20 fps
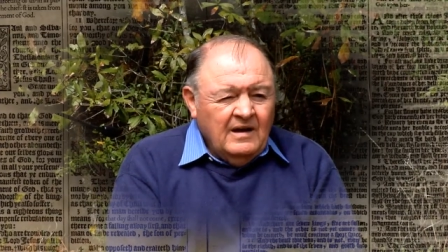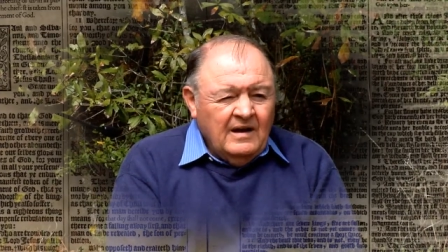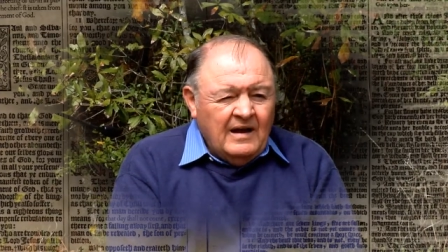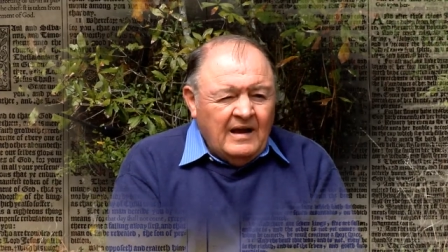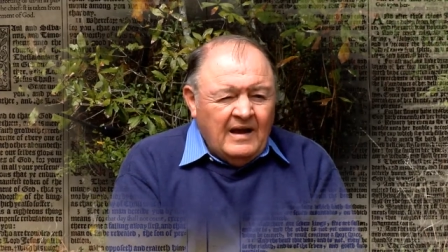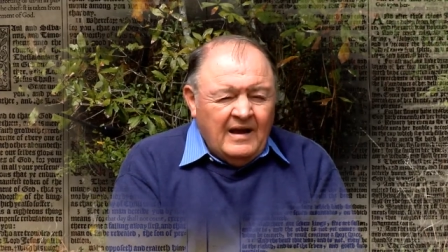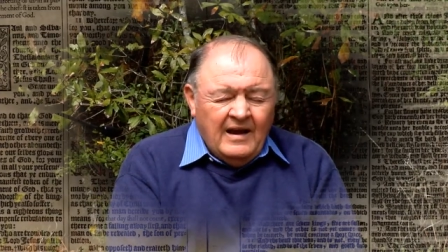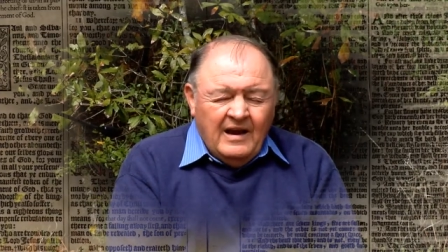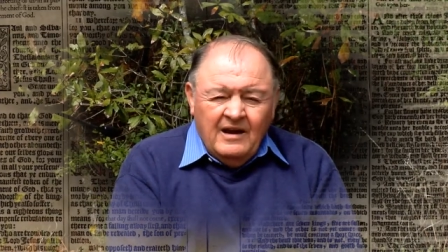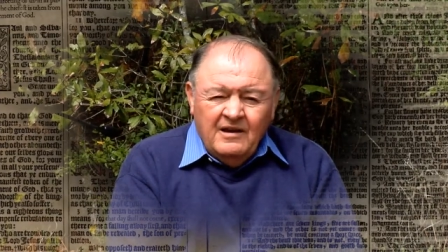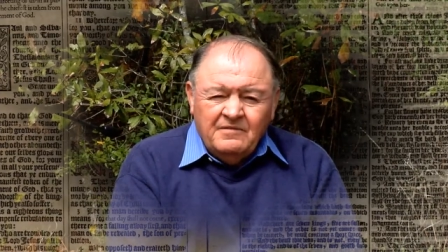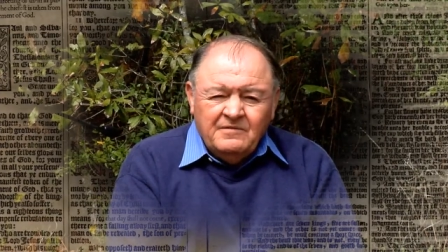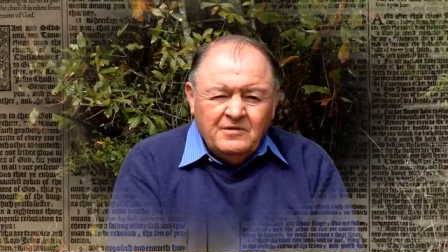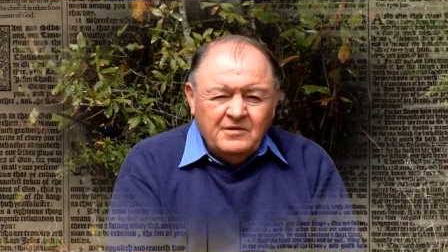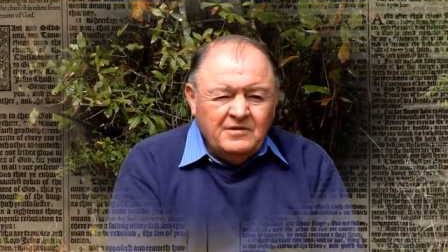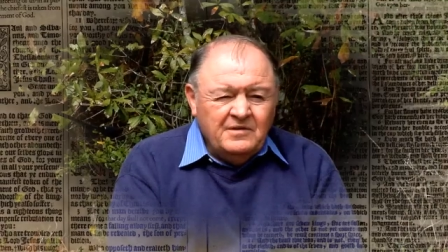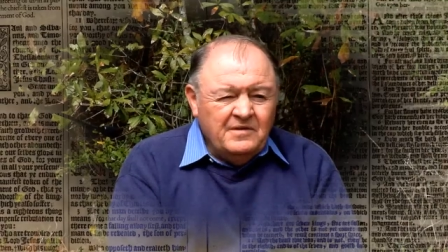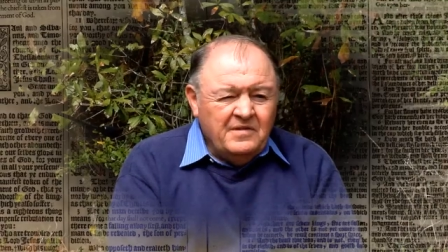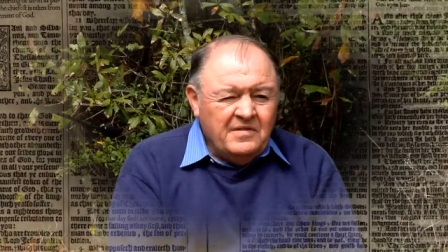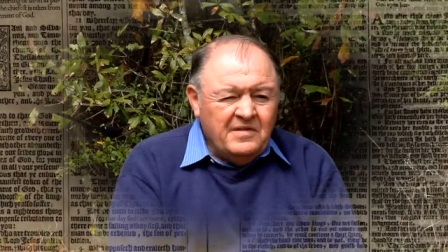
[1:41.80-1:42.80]
I have
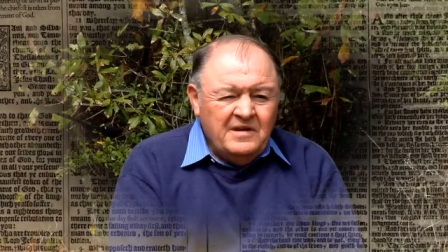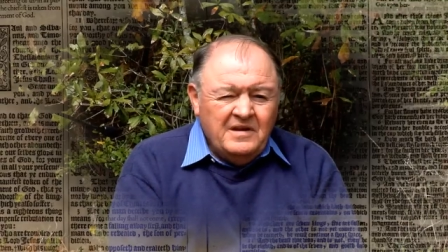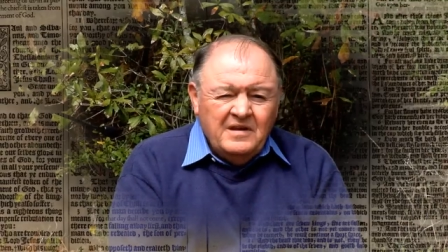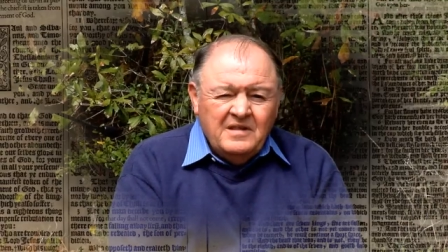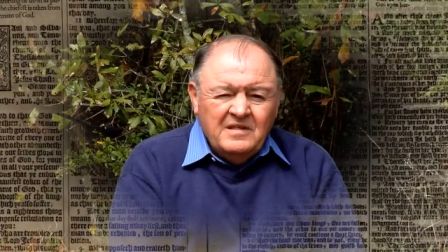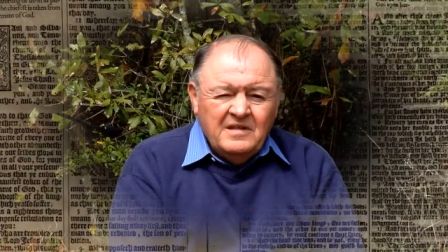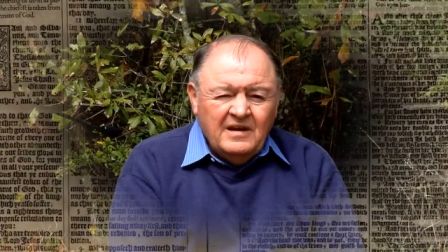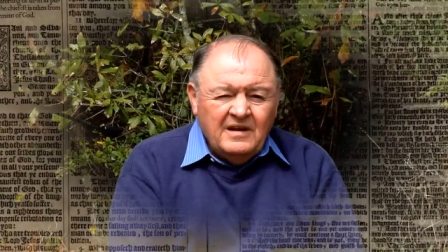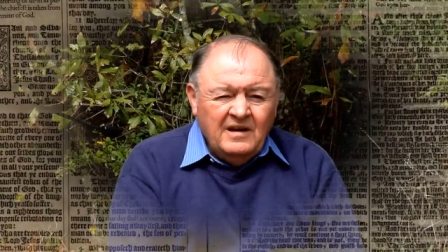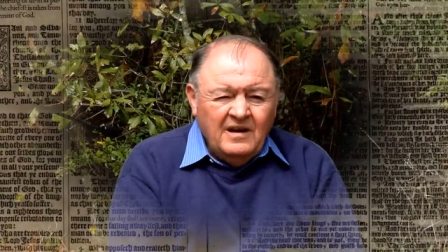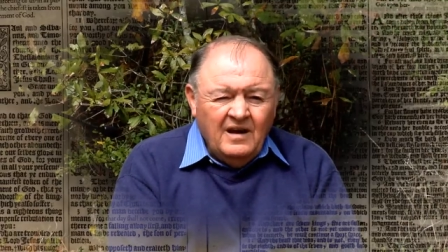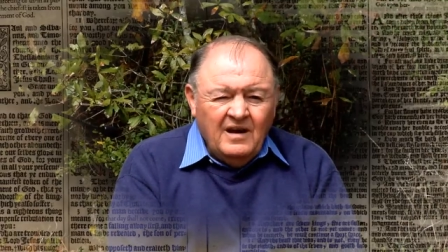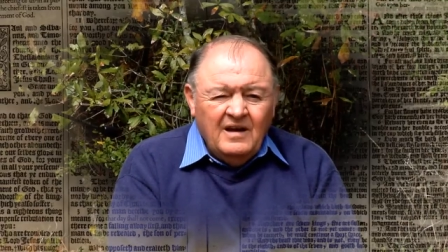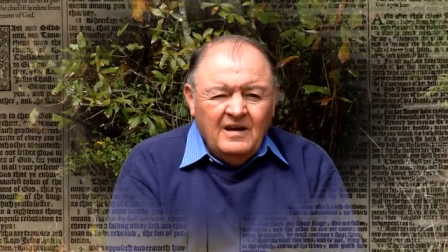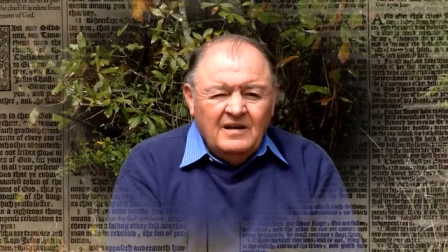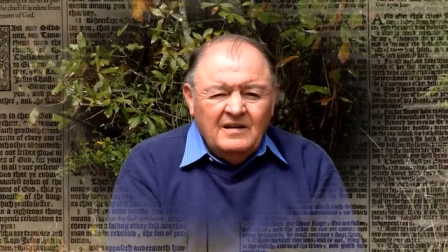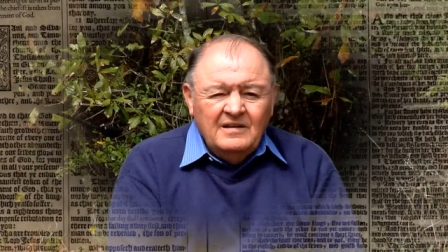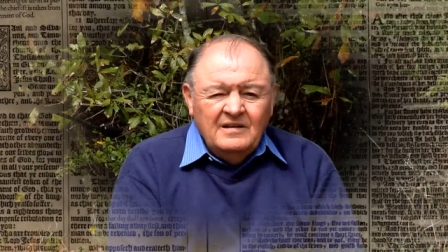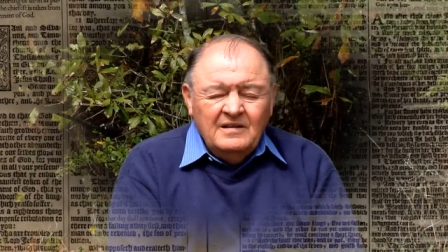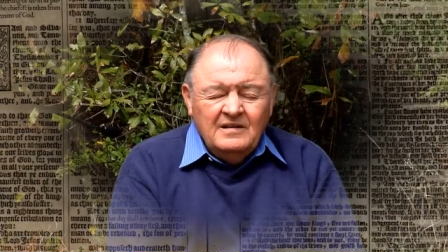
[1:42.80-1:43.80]
to think that
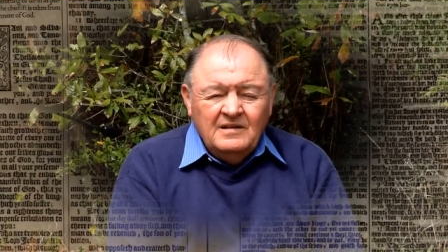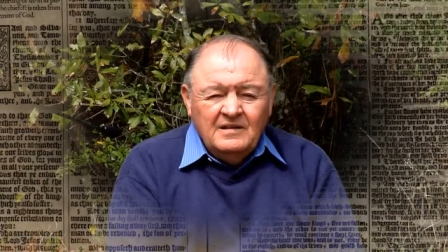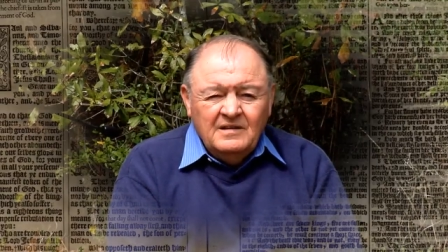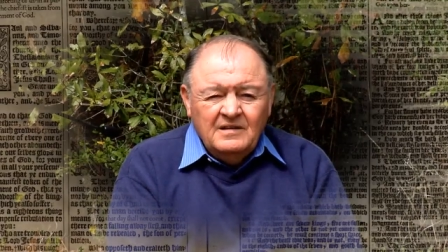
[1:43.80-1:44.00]
God